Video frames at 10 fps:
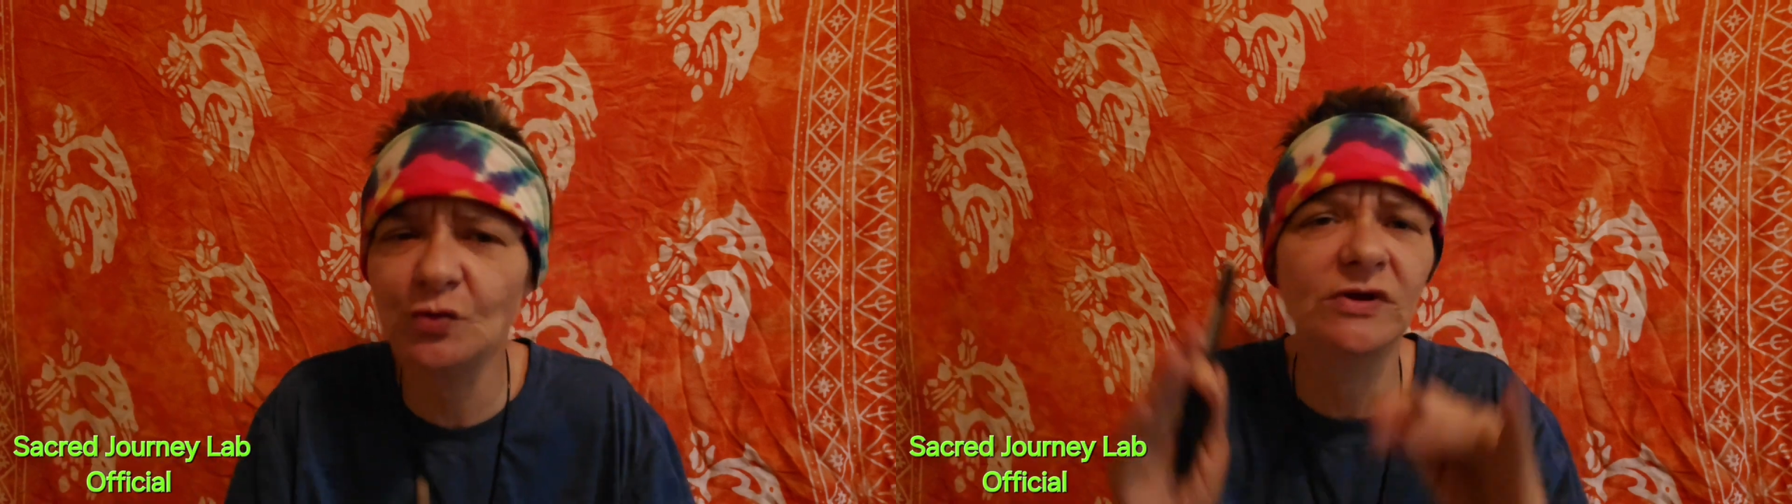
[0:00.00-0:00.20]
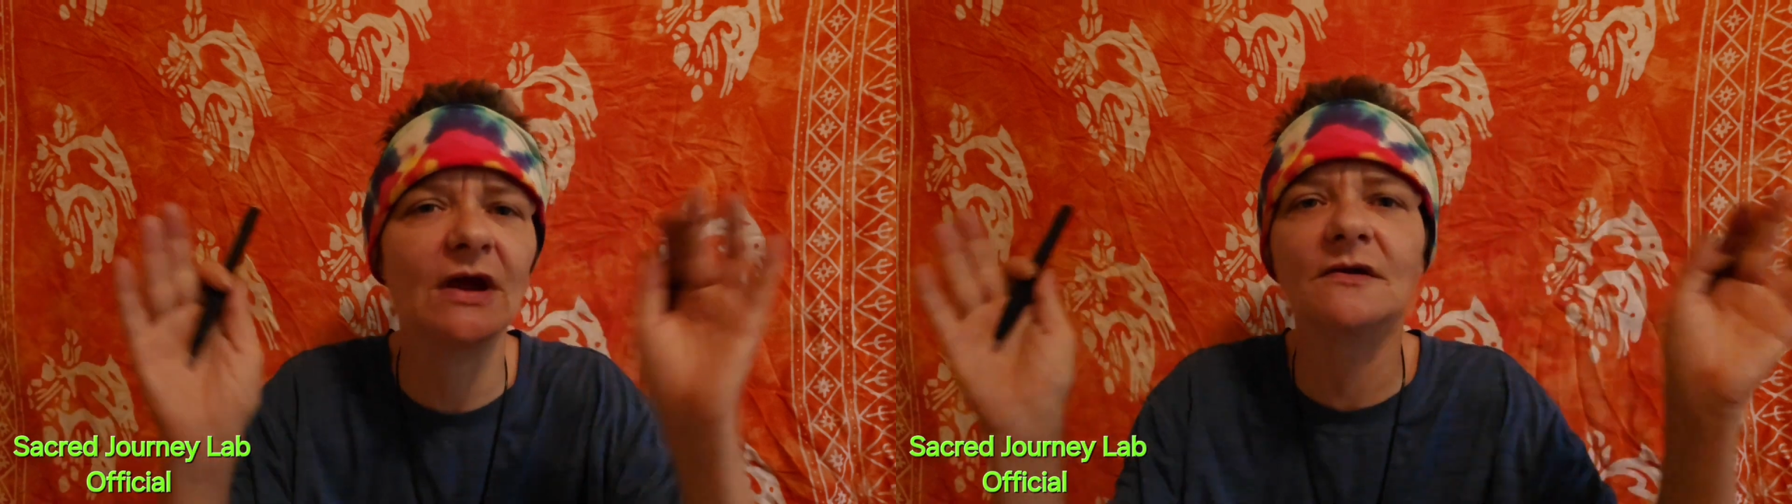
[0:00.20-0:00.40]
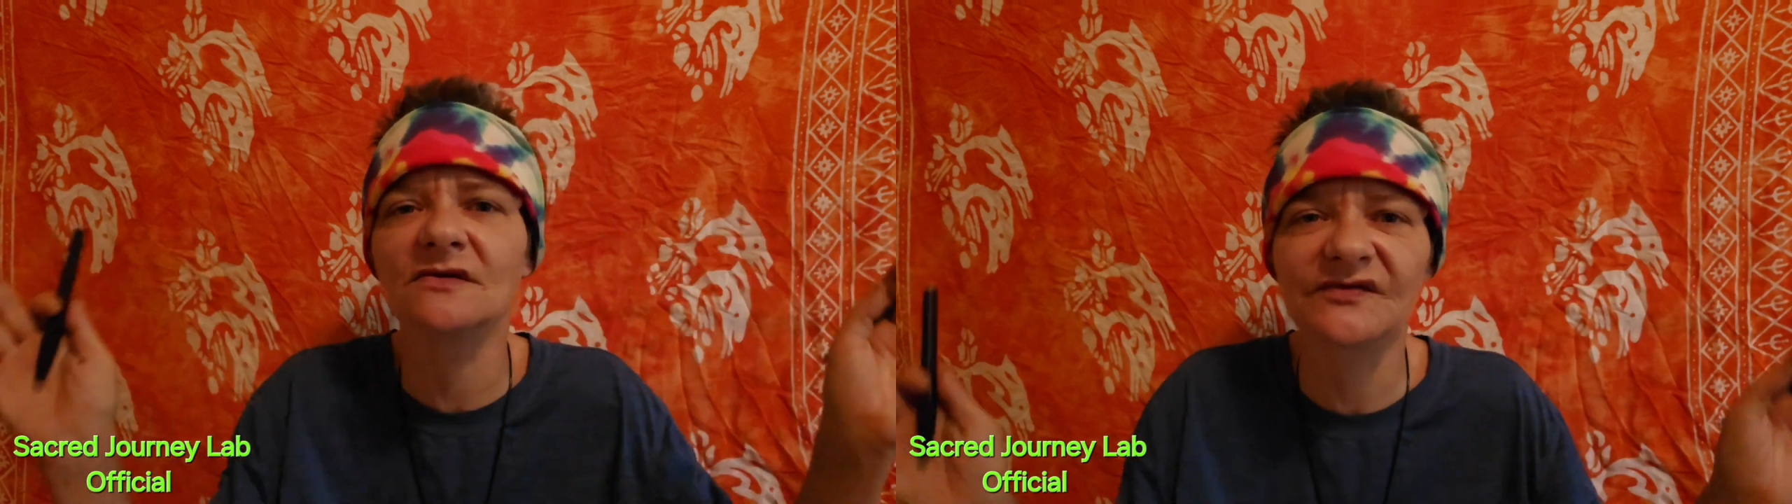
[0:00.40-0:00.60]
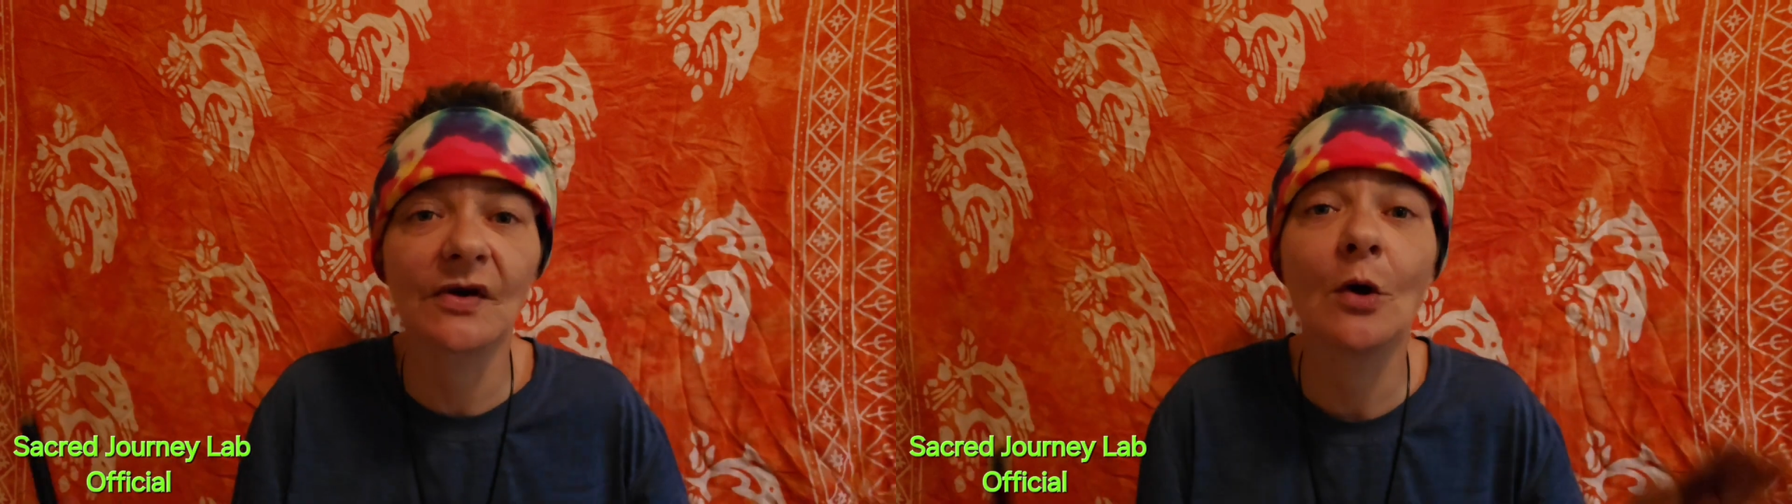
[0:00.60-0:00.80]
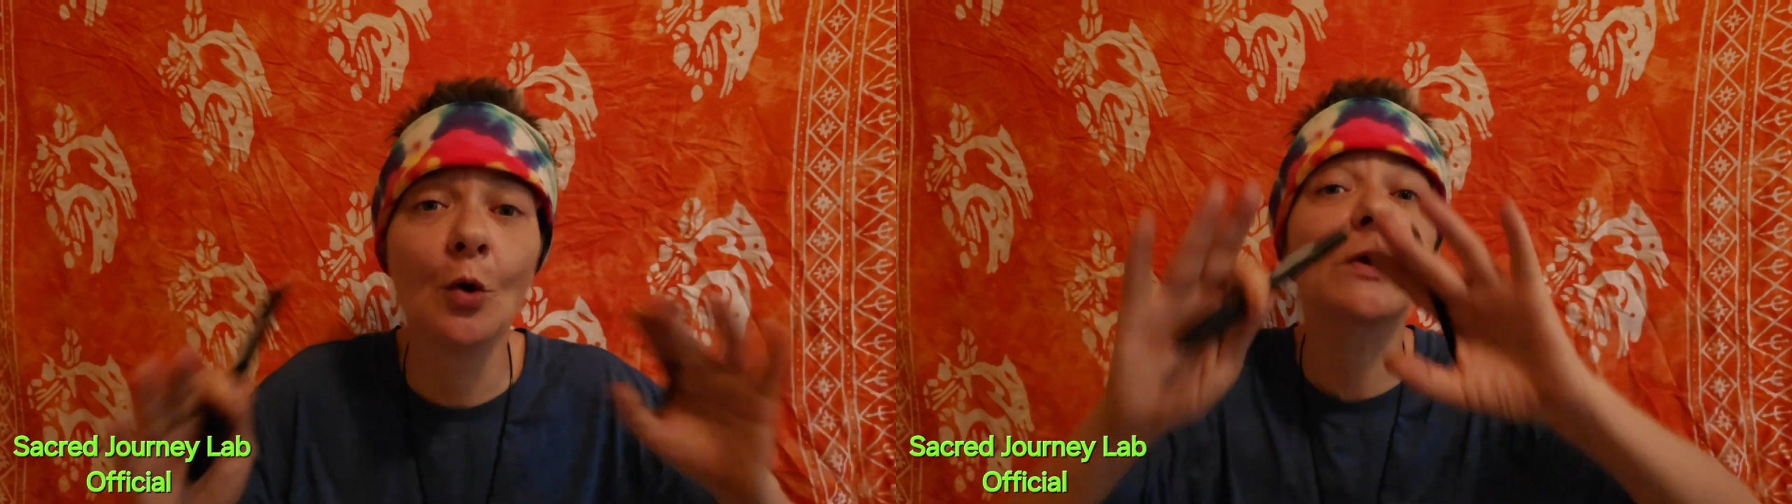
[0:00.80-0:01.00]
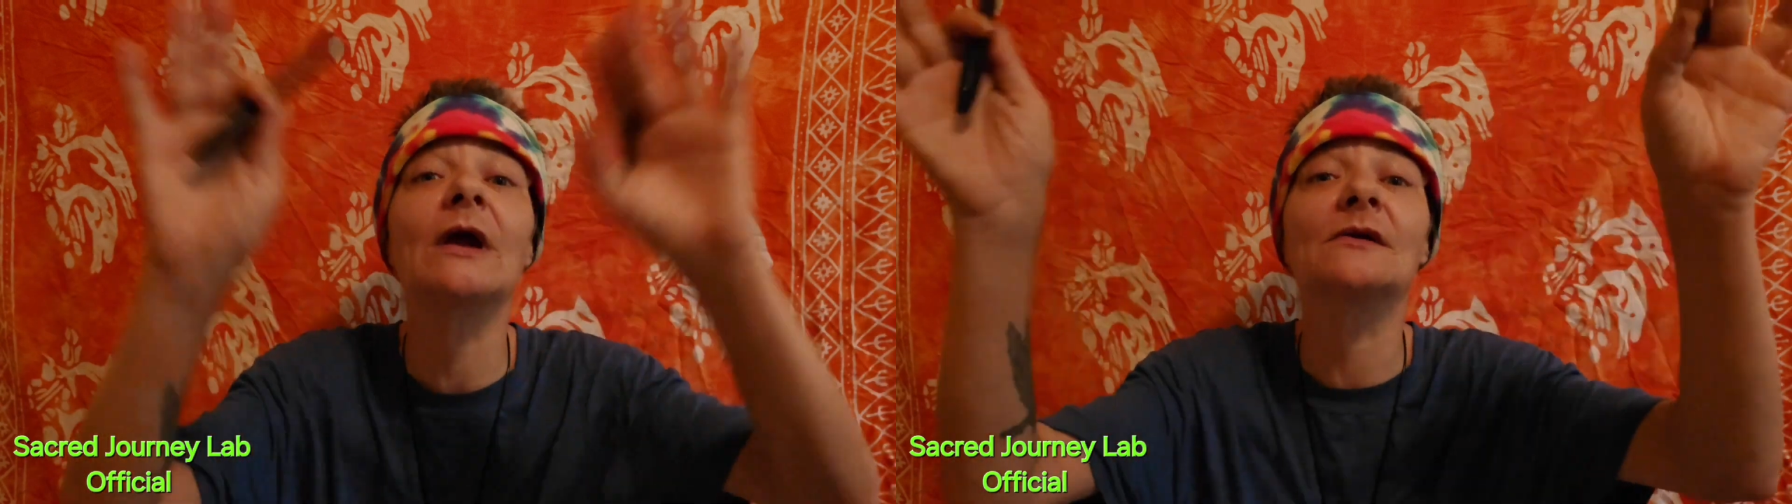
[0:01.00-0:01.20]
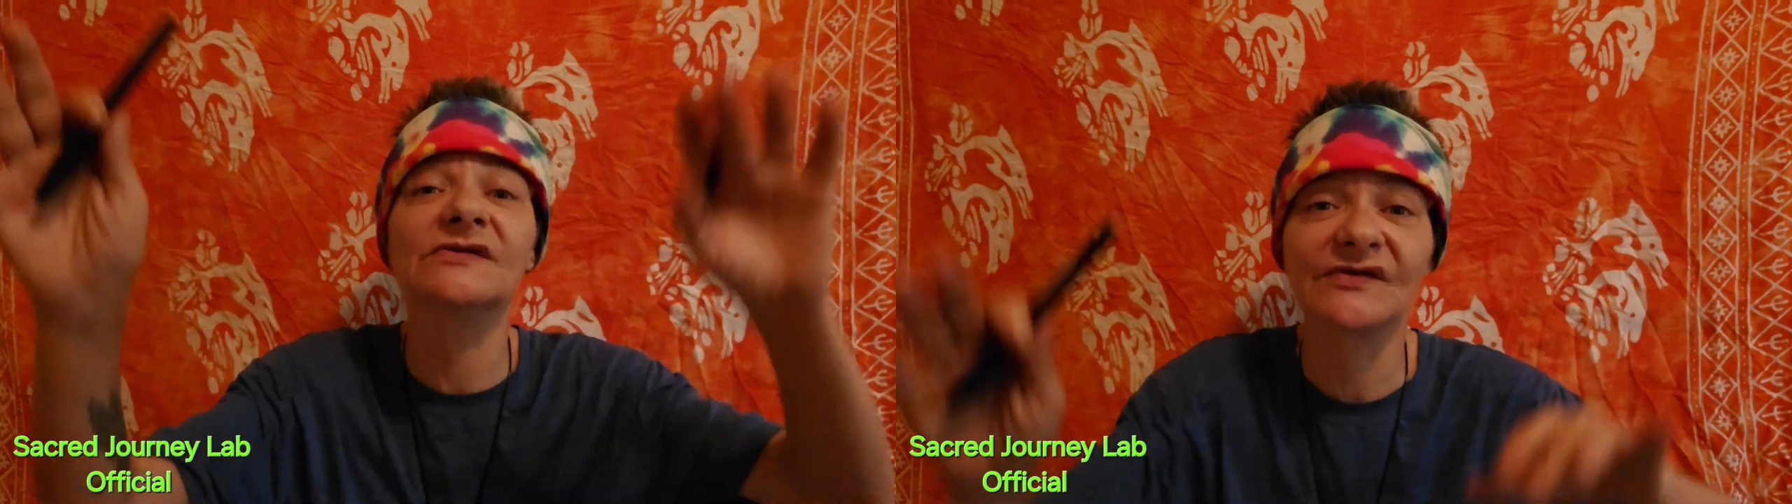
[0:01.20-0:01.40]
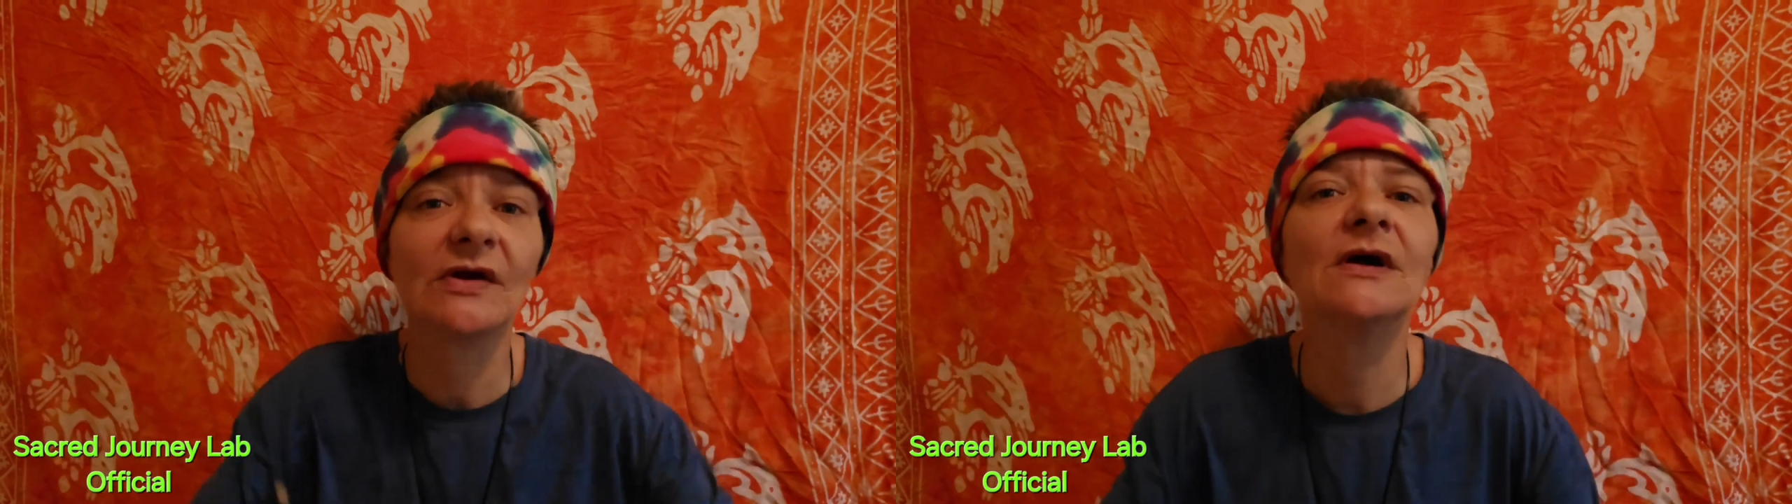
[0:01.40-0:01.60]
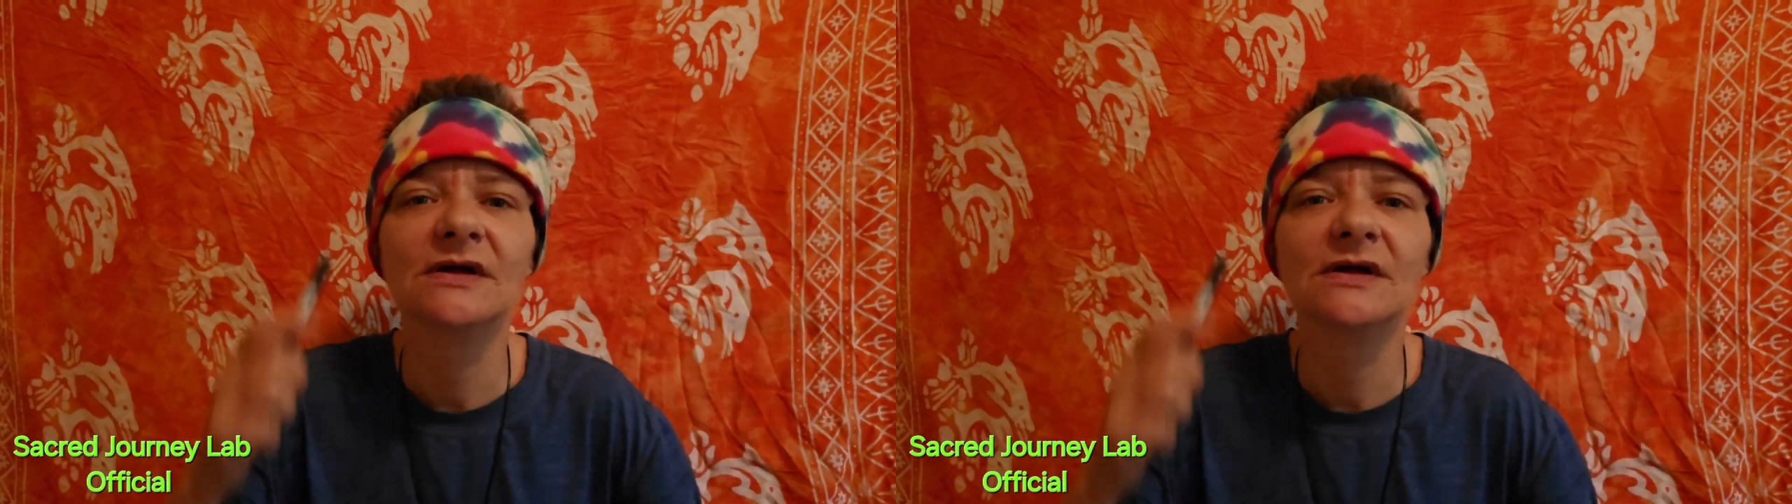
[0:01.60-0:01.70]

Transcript: who cares? Who cares?